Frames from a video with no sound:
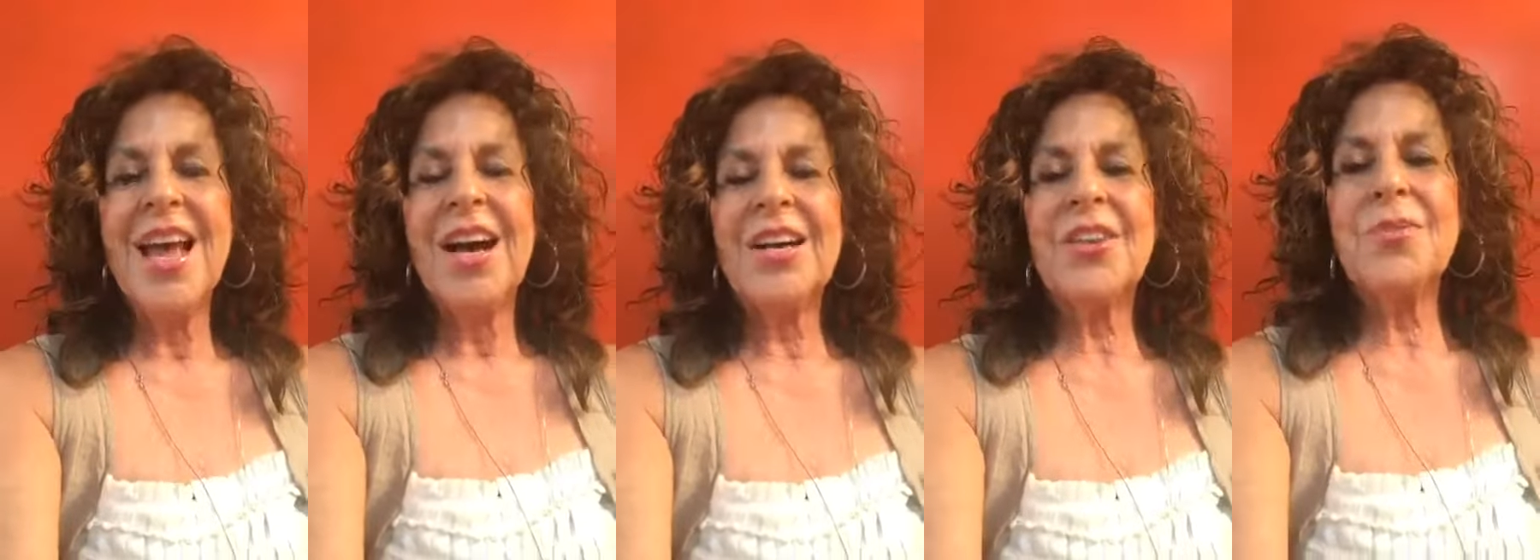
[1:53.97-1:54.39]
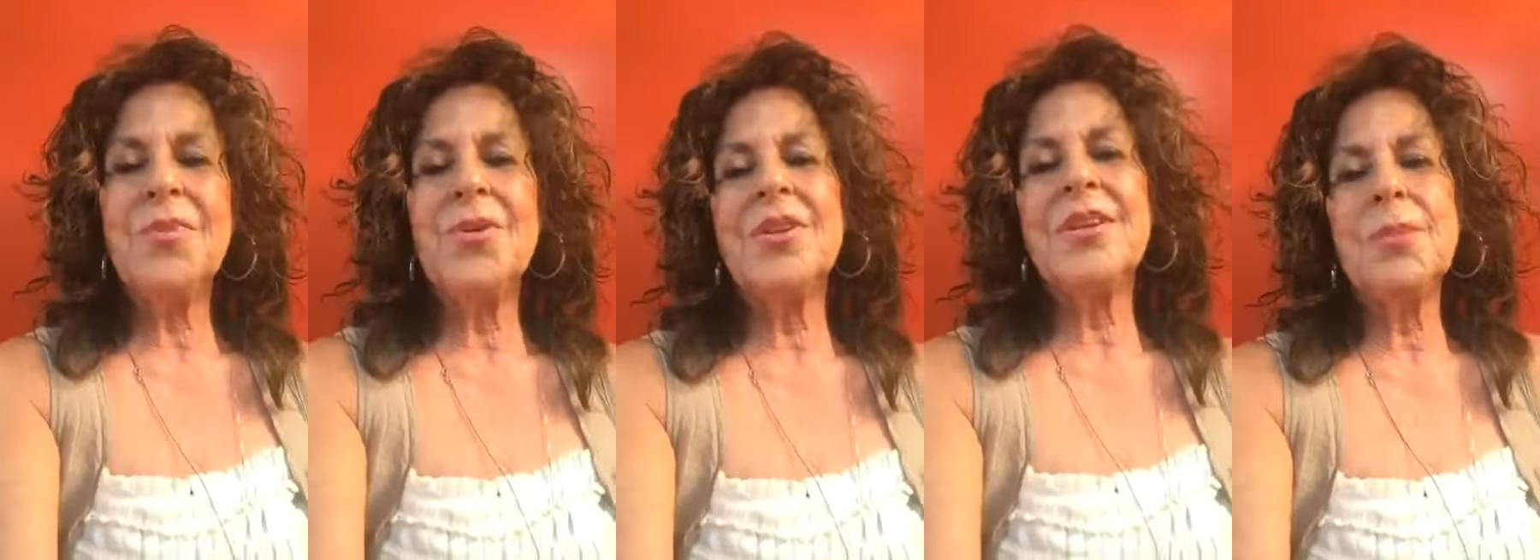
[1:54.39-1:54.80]
a
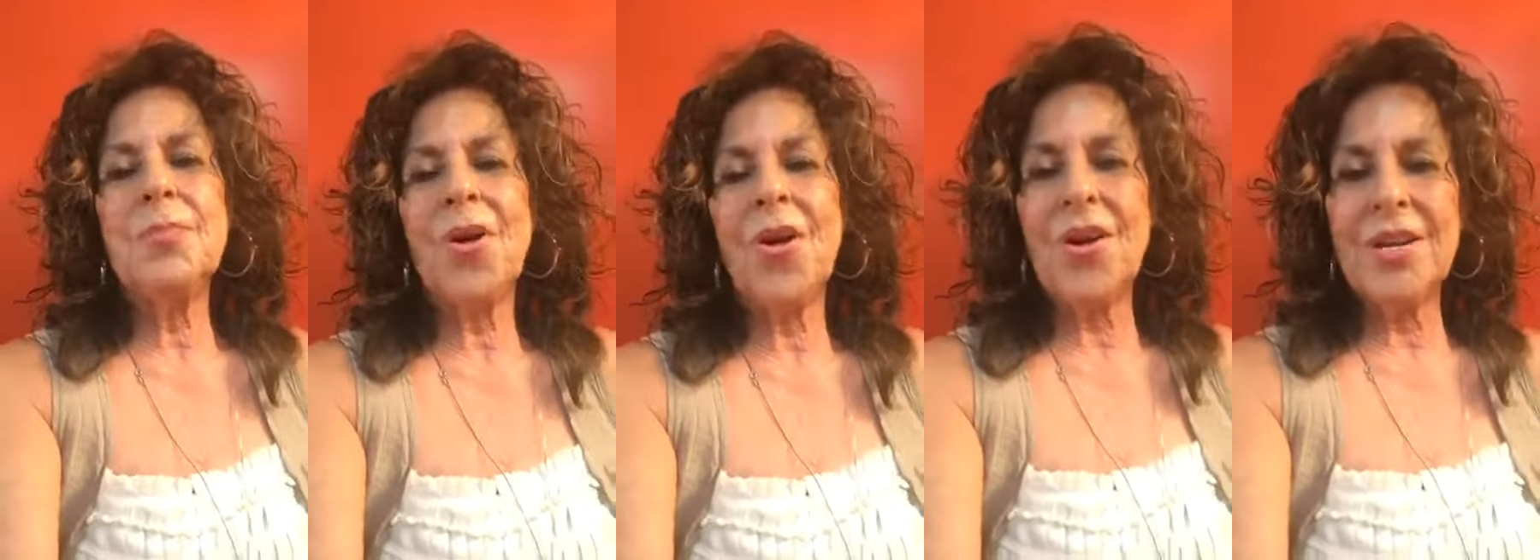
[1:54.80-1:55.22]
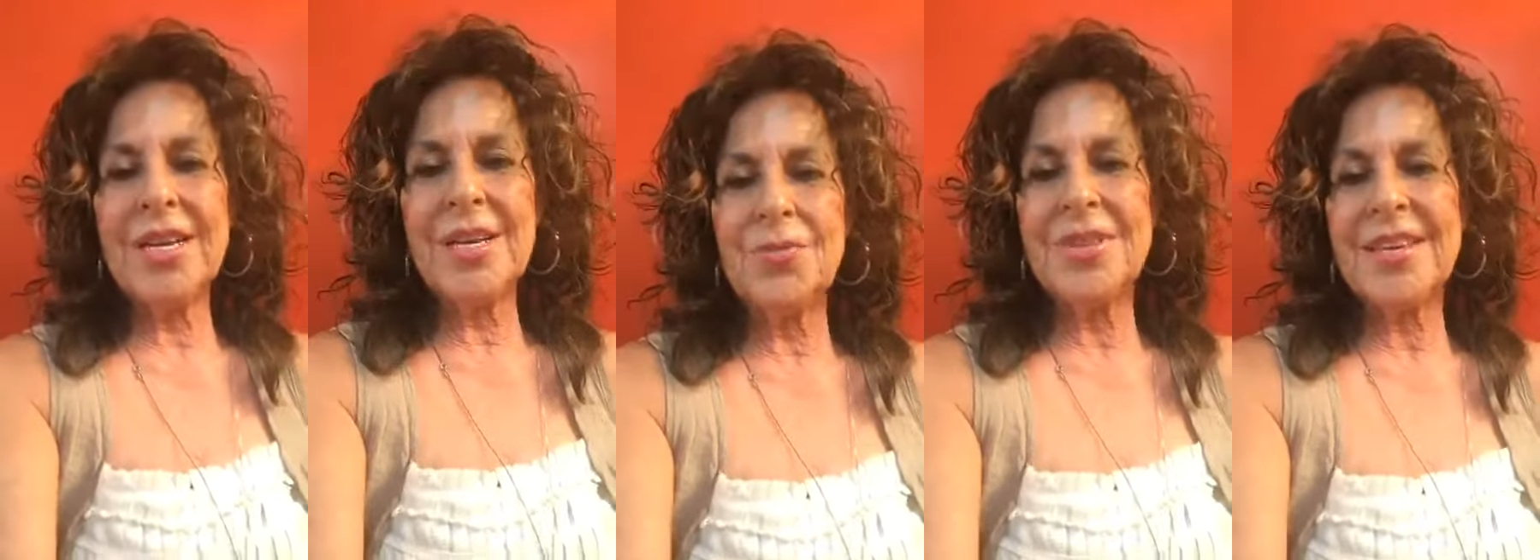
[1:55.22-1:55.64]
community
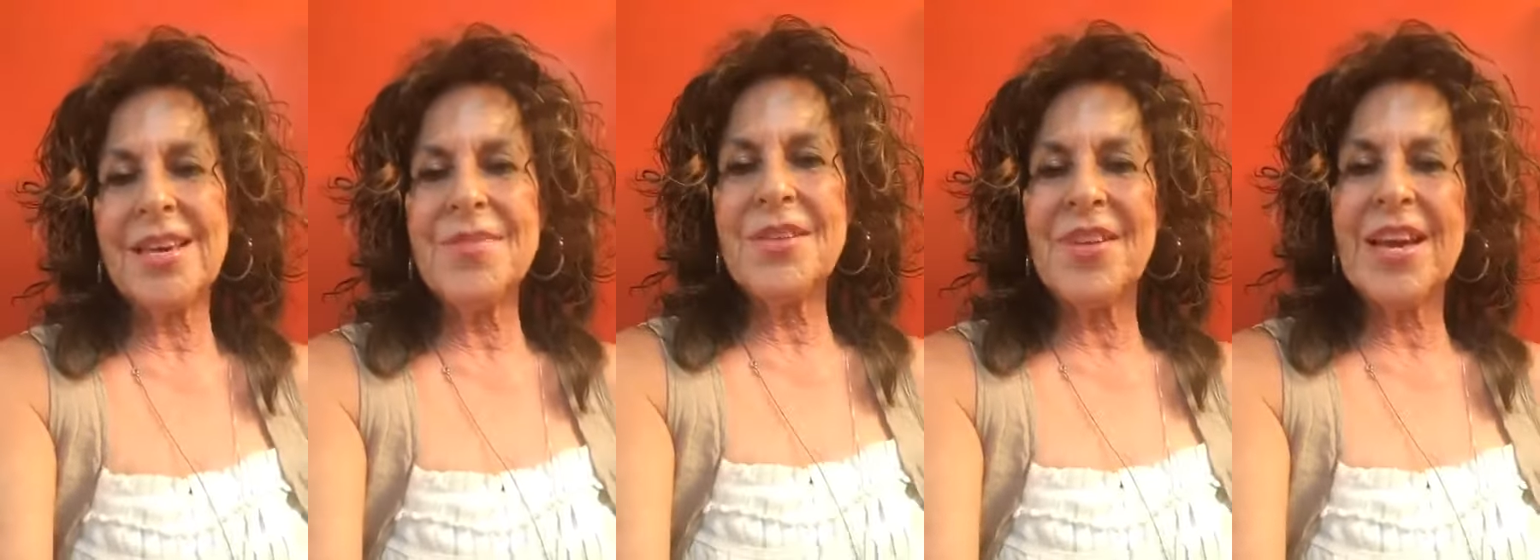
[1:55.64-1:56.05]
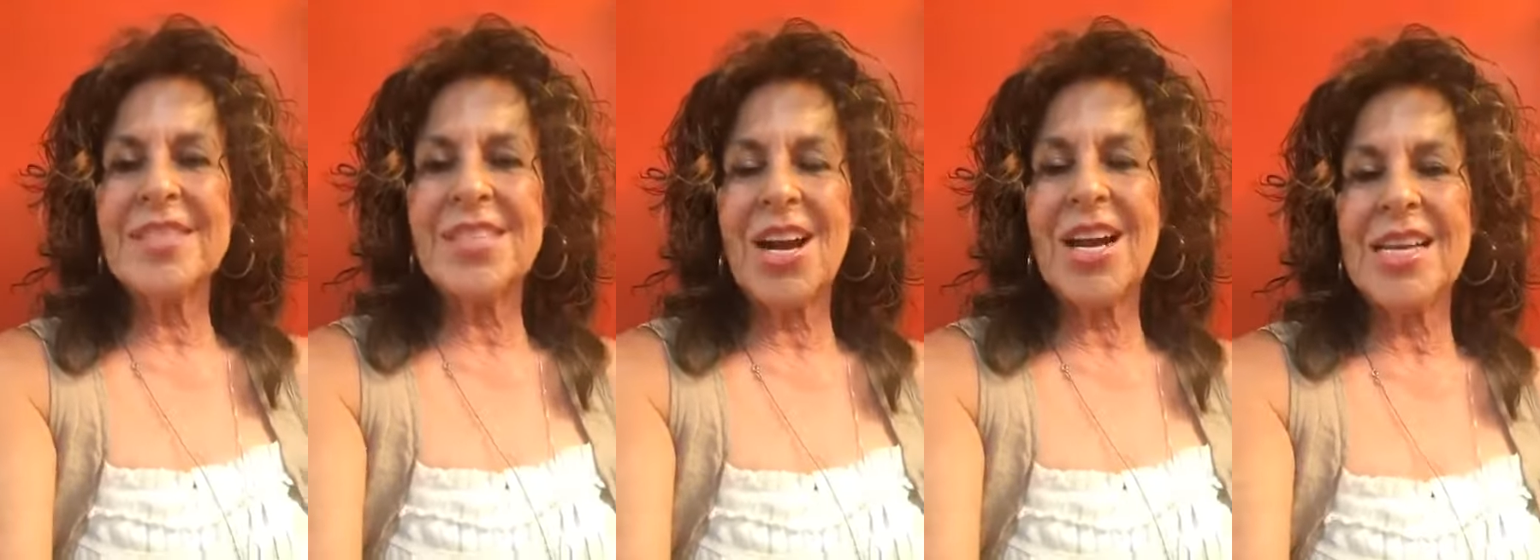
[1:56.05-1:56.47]
party with Kimmy Van
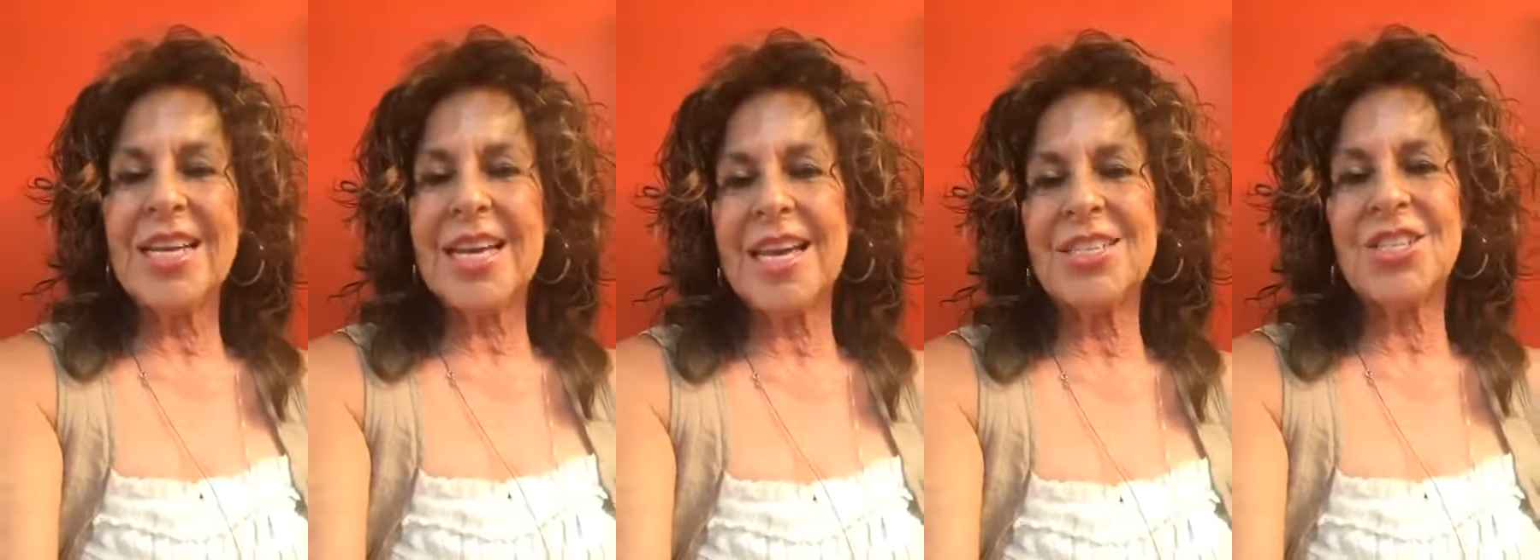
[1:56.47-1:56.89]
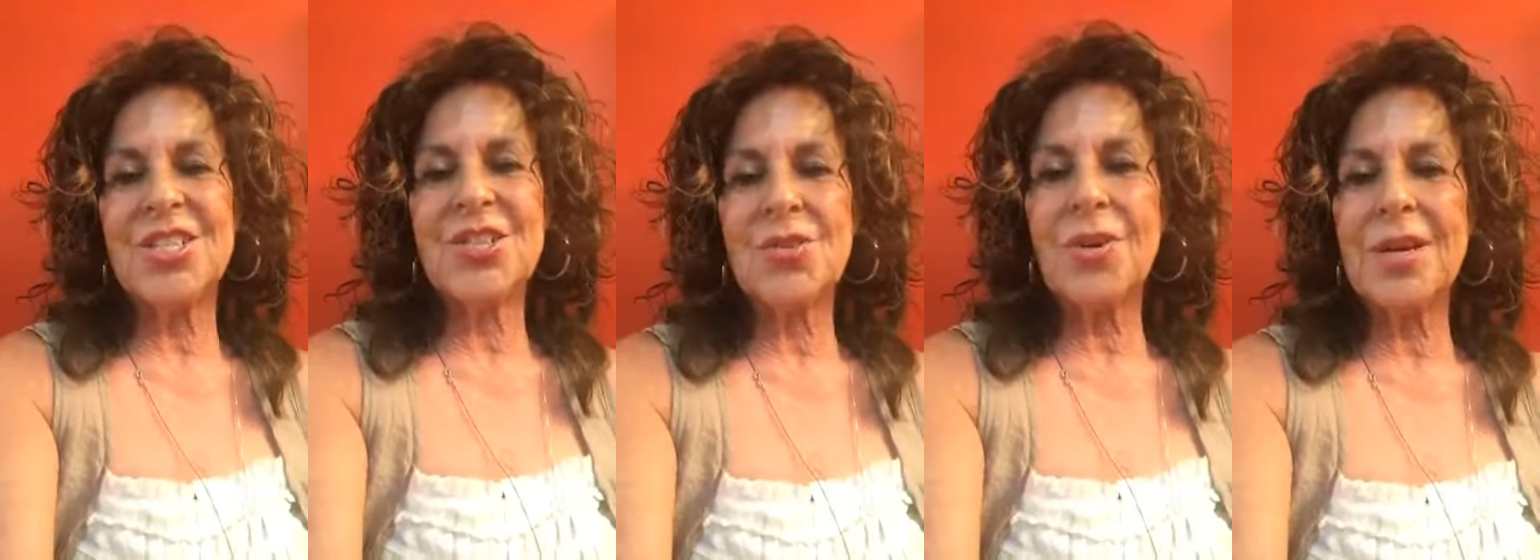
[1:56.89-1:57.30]
Dyke, and
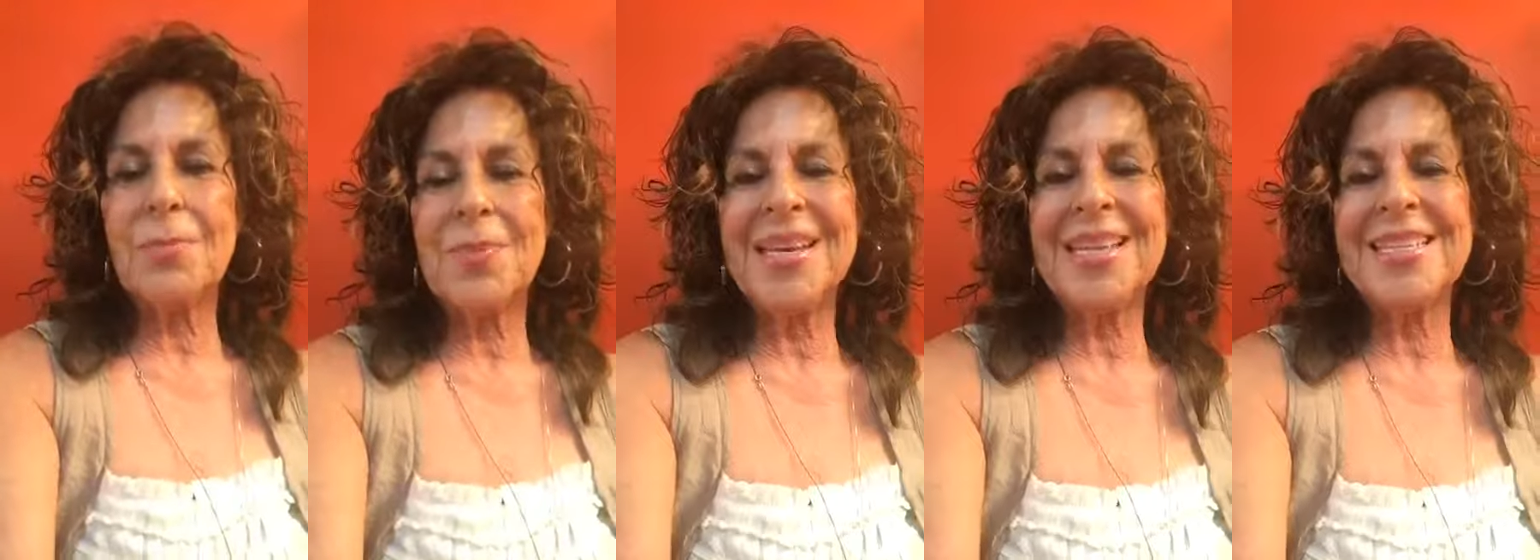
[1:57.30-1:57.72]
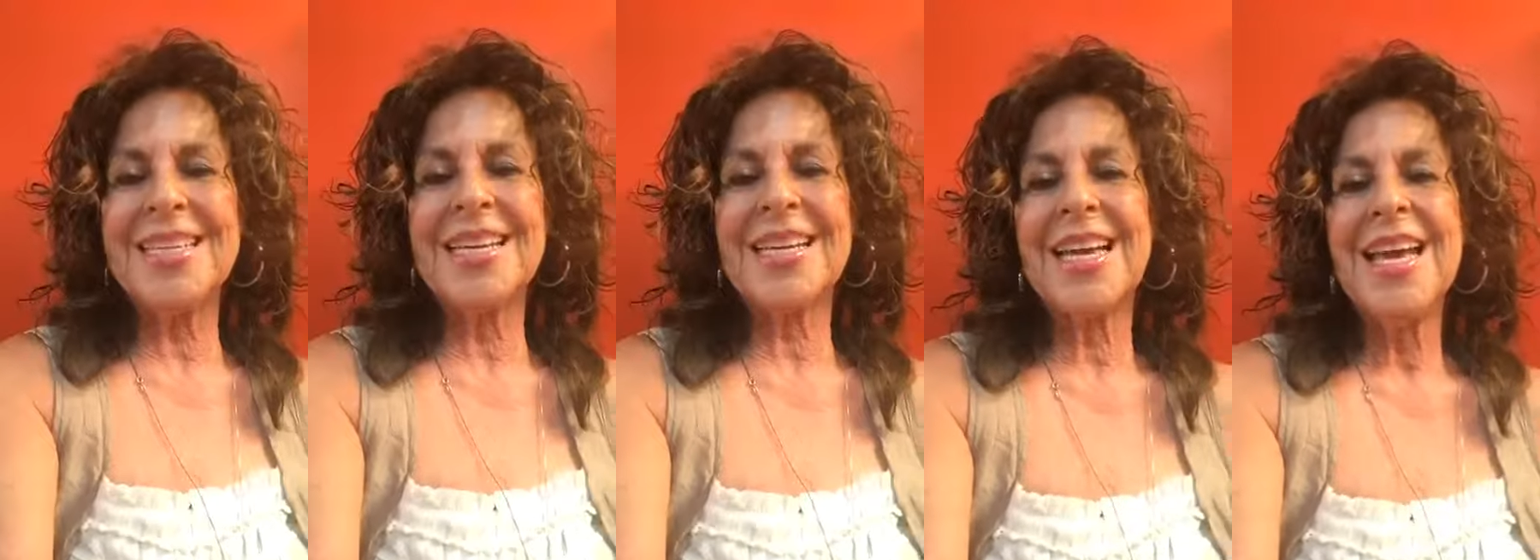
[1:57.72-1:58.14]
she's throwing a
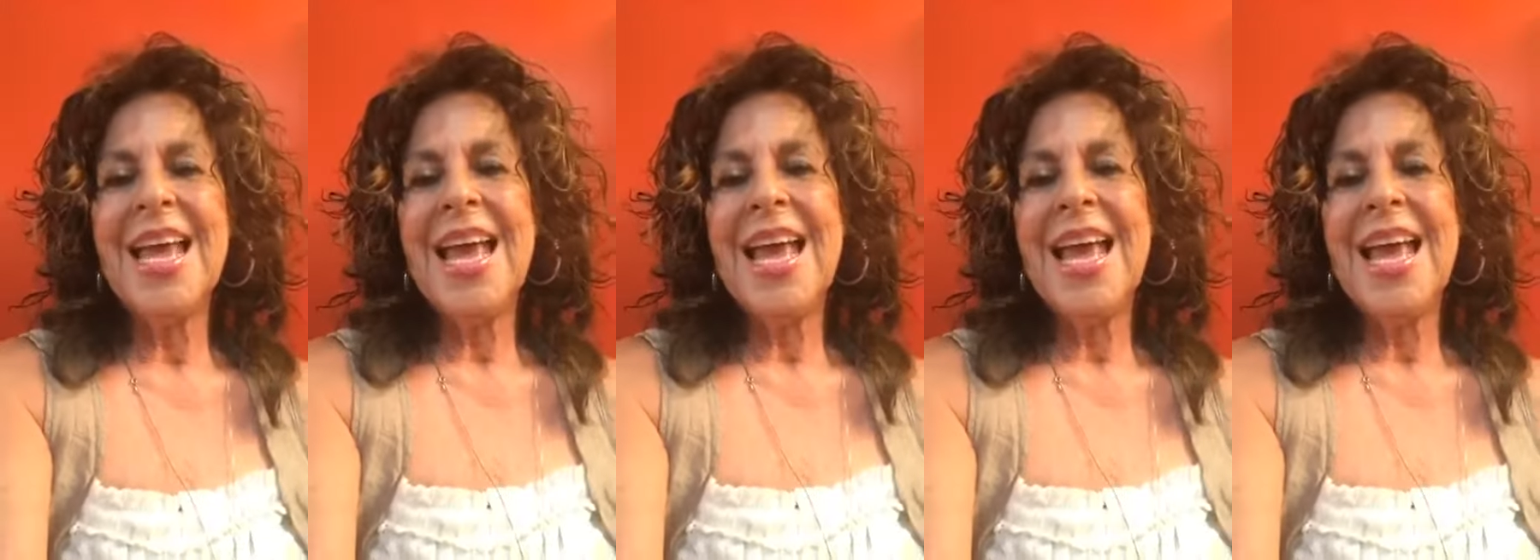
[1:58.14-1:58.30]
picnic,